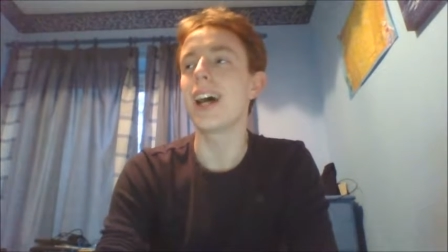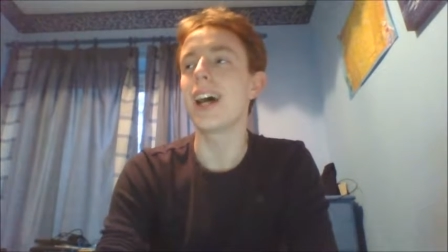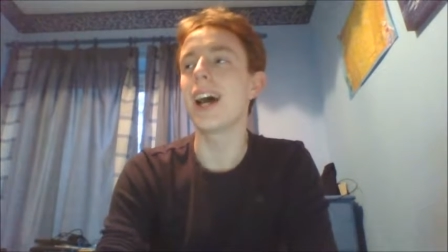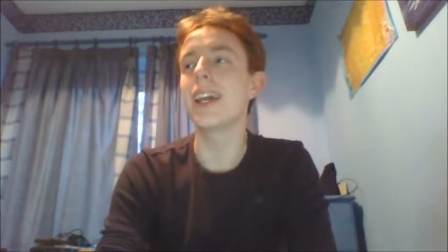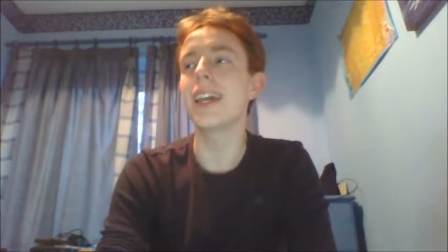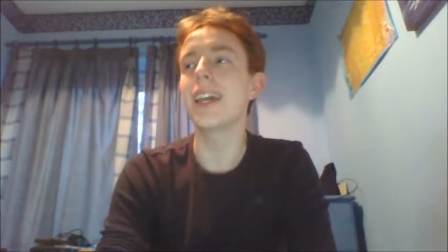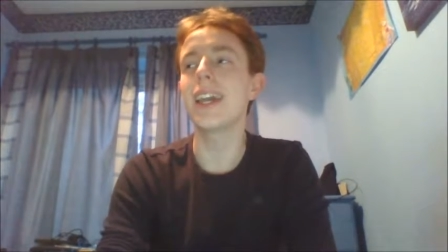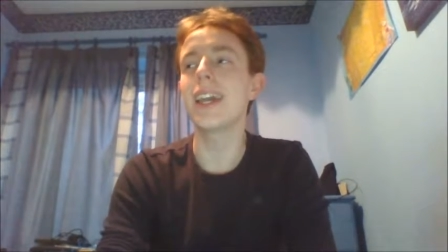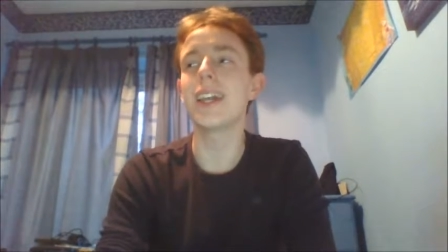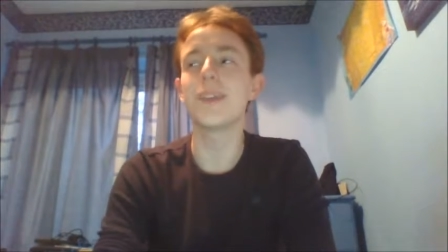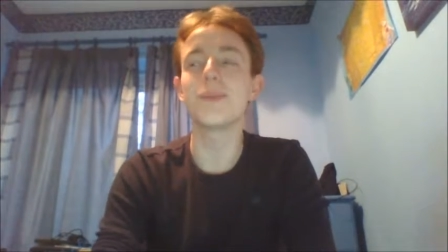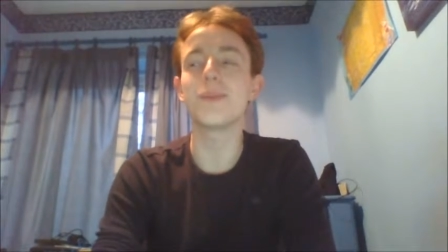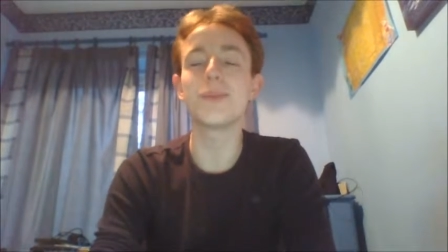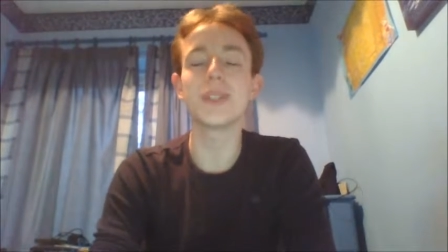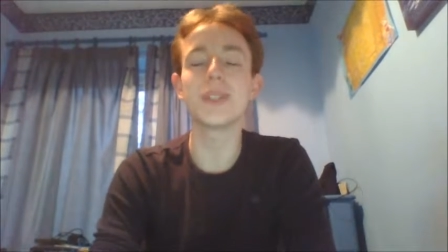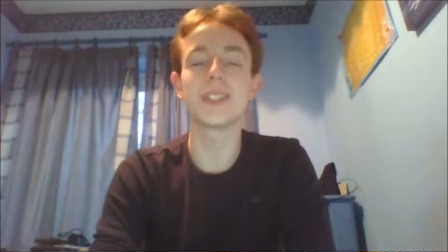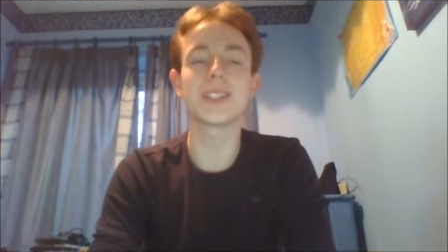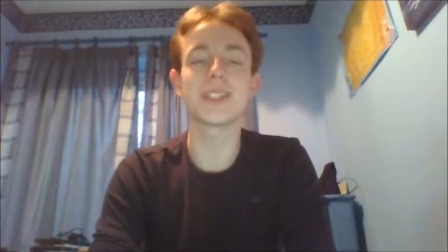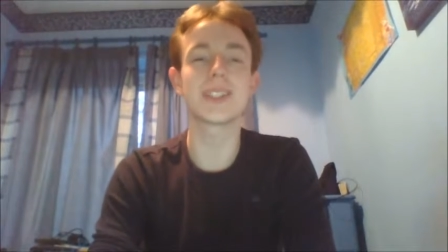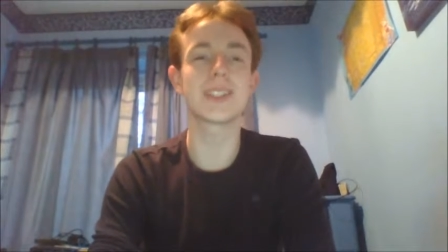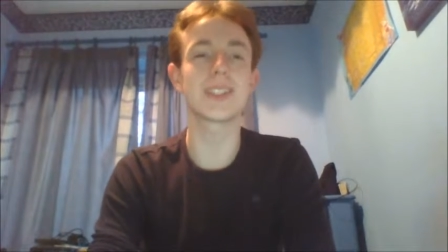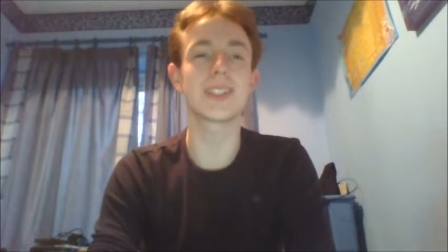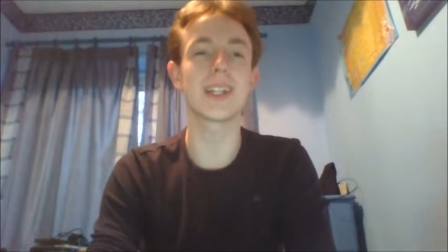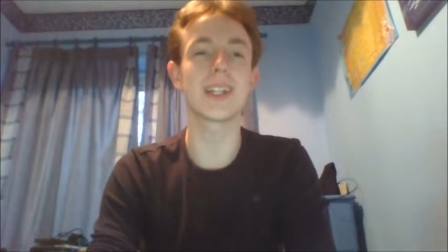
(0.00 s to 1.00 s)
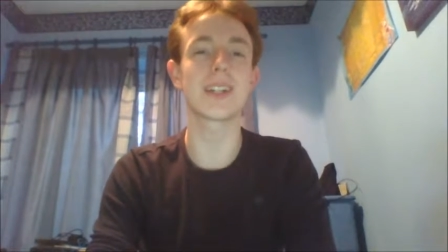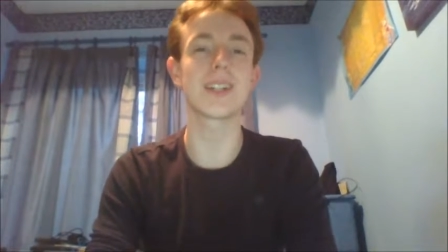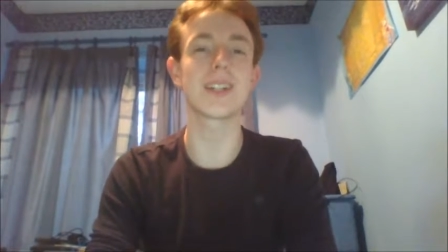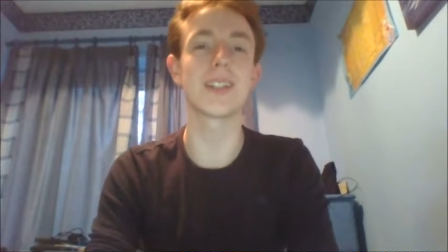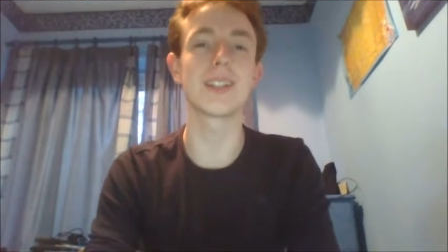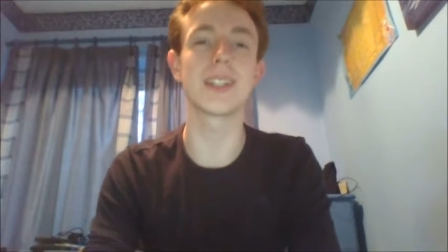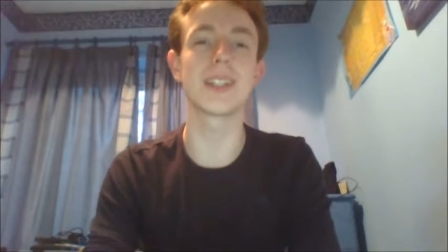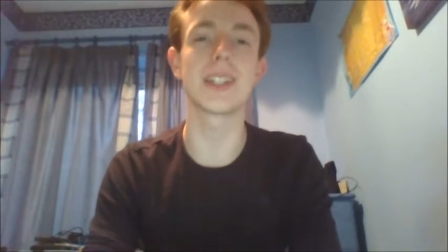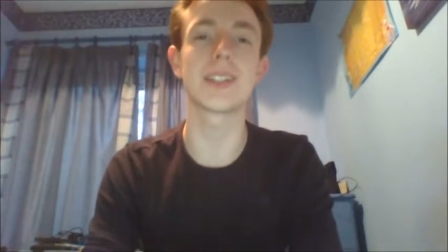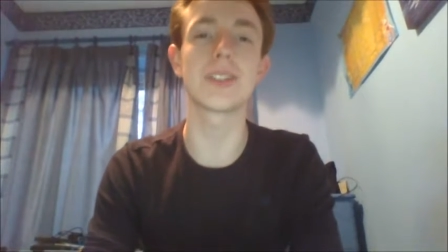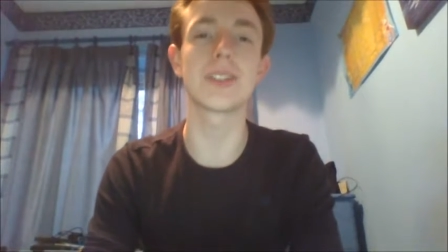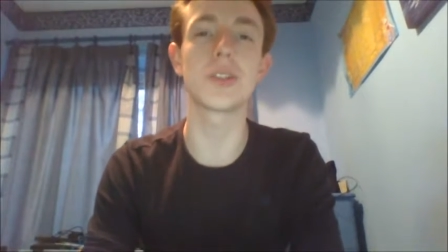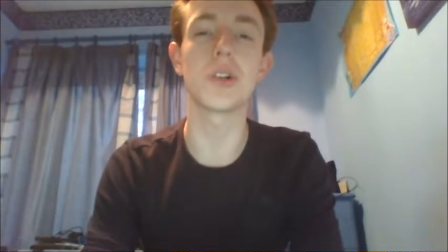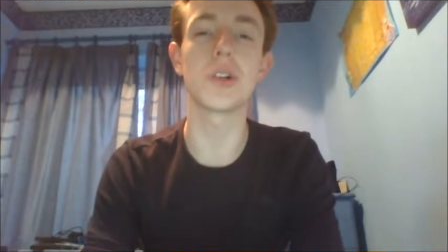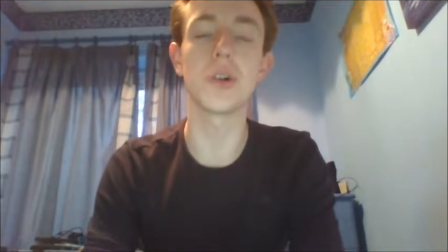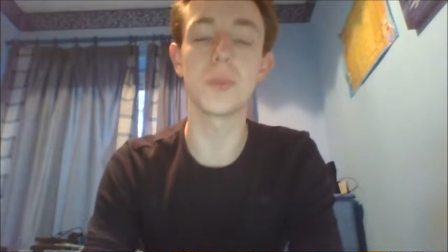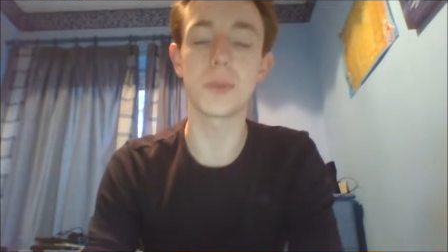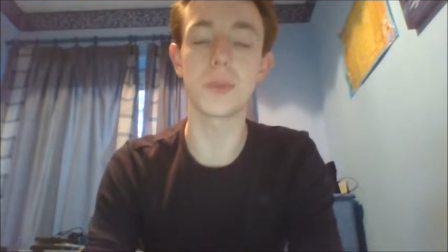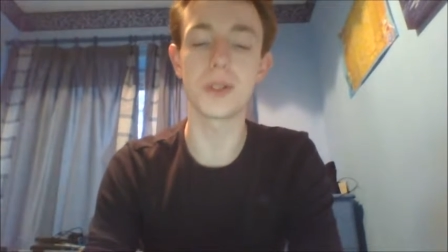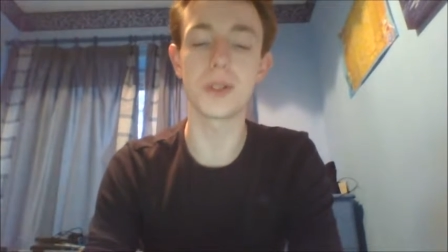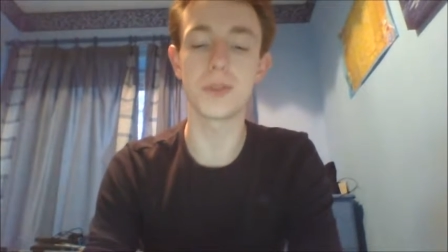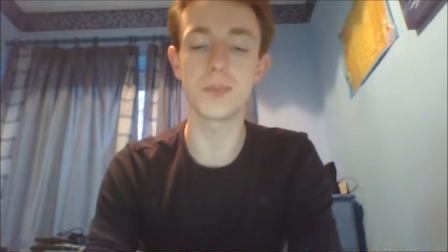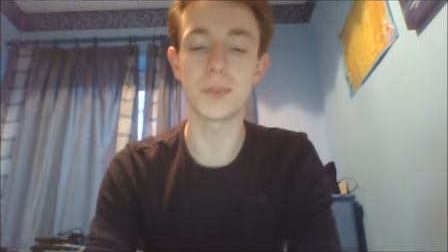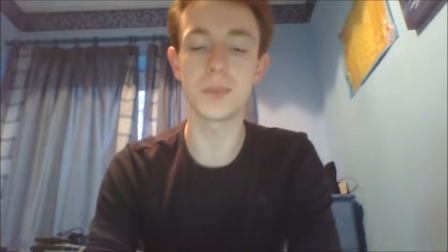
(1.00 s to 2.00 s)
I hate being stuck at a
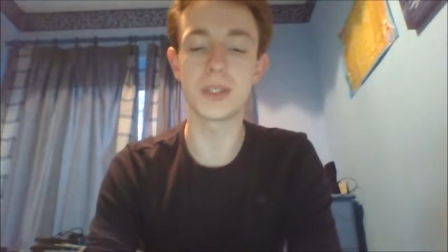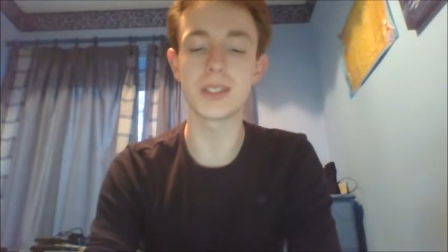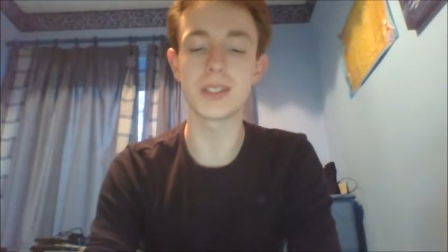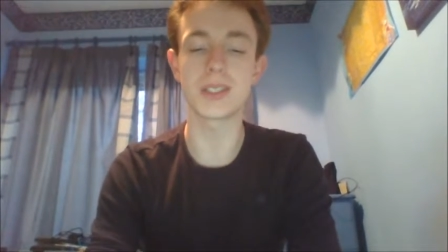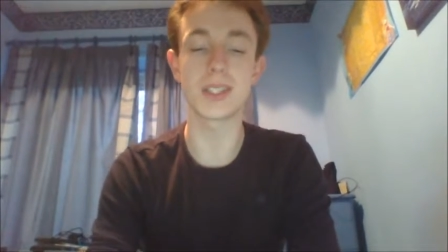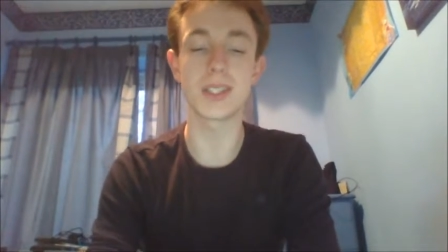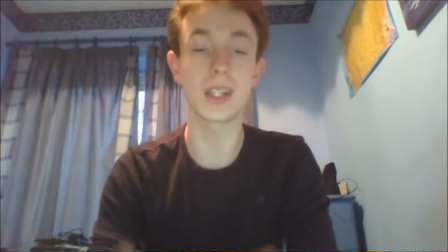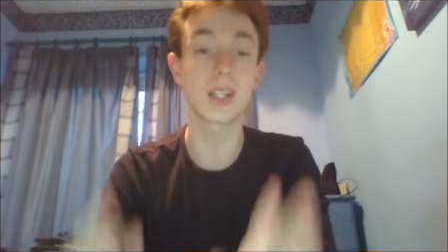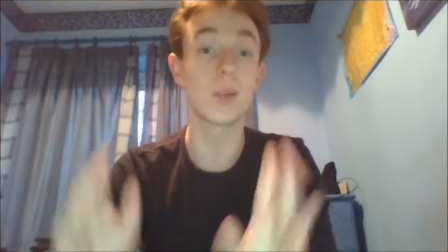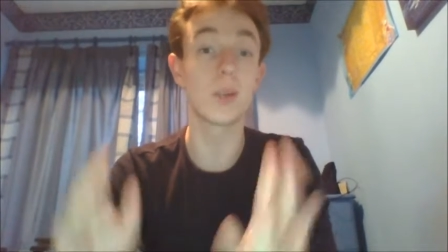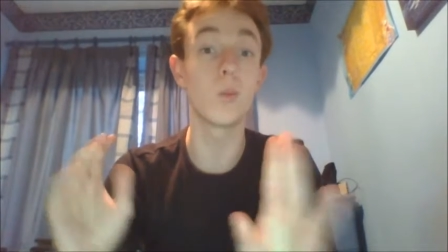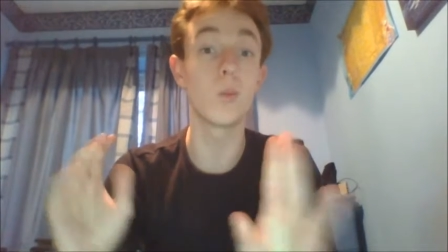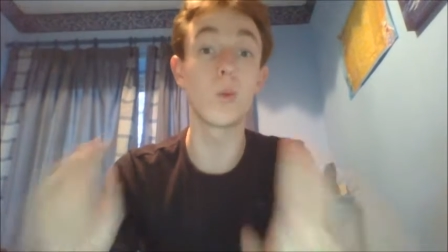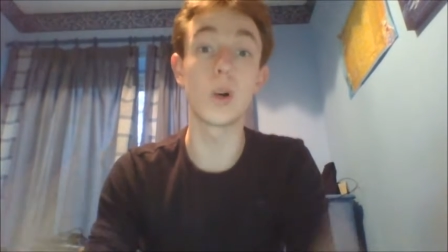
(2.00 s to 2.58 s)
desktop and being stuck in